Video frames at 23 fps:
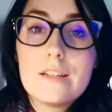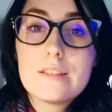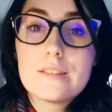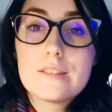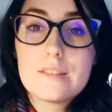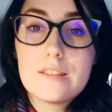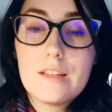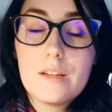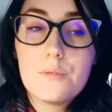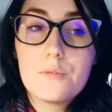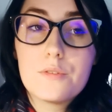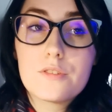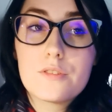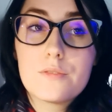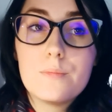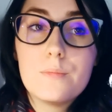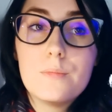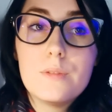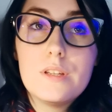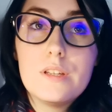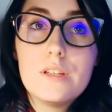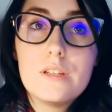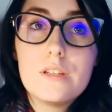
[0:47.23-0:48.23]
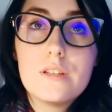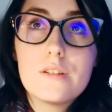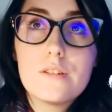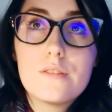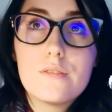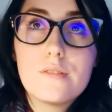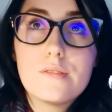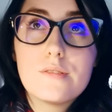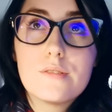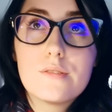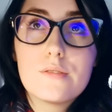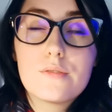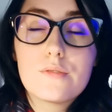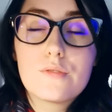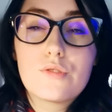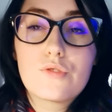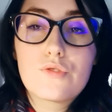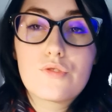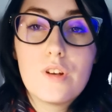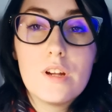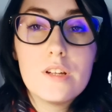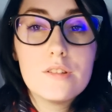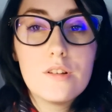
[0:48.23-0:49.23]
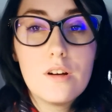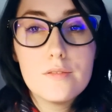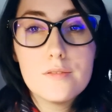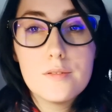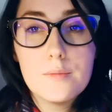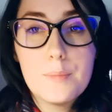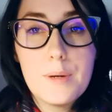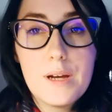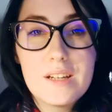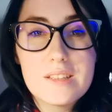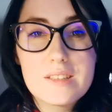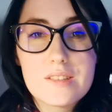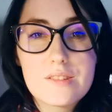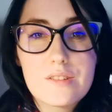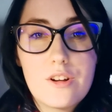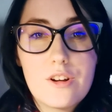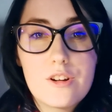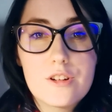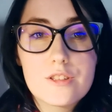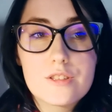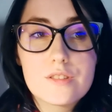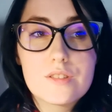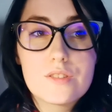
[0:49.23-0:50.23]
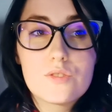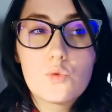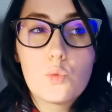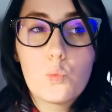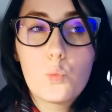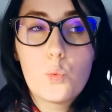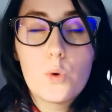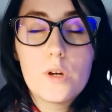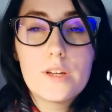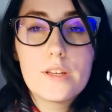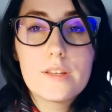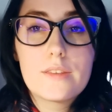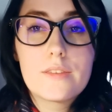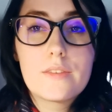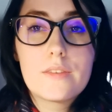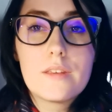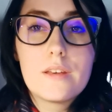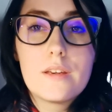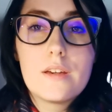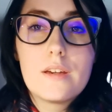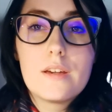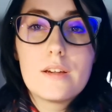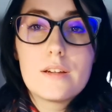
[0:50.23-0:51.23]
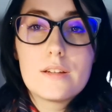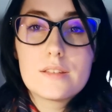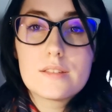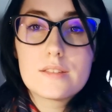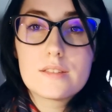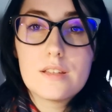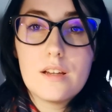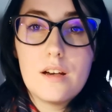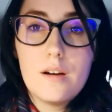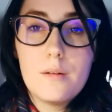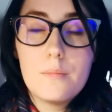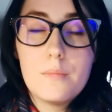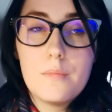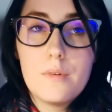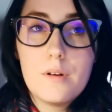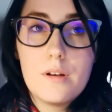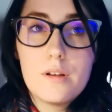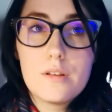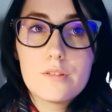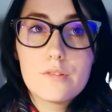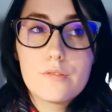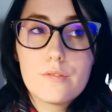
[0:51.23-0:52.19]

Stay With Me straight off the bat starts with some